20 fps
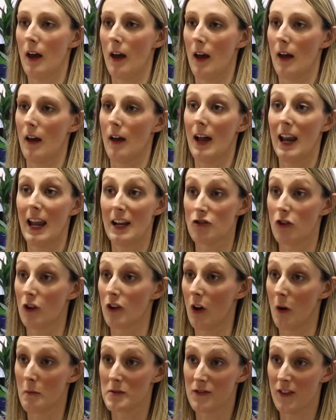
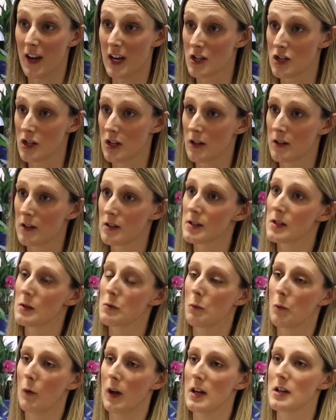electronic observations
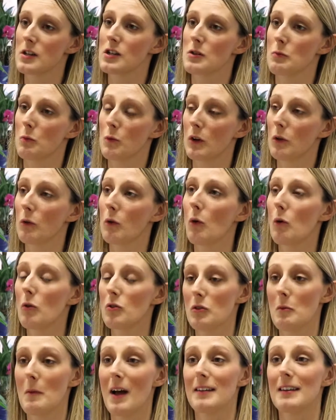which will
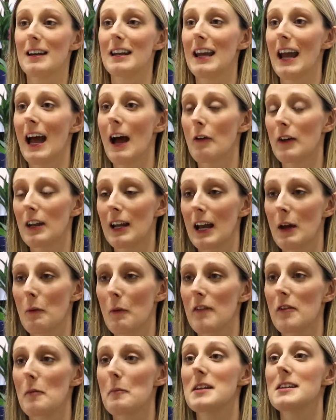automatically calculate
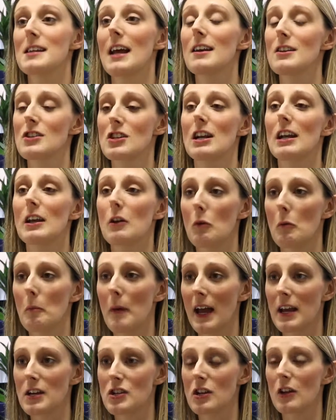whether potentially your
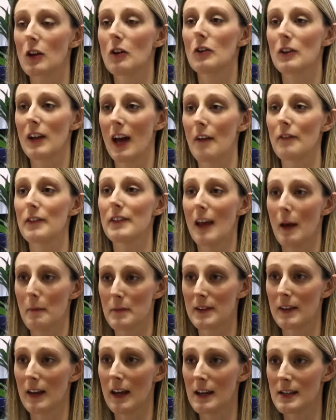patient could have
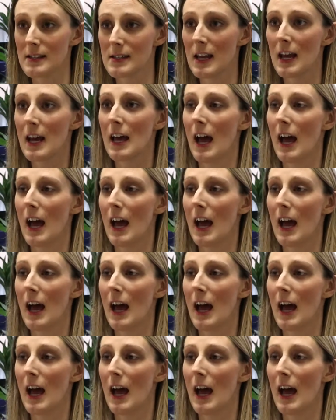sepsis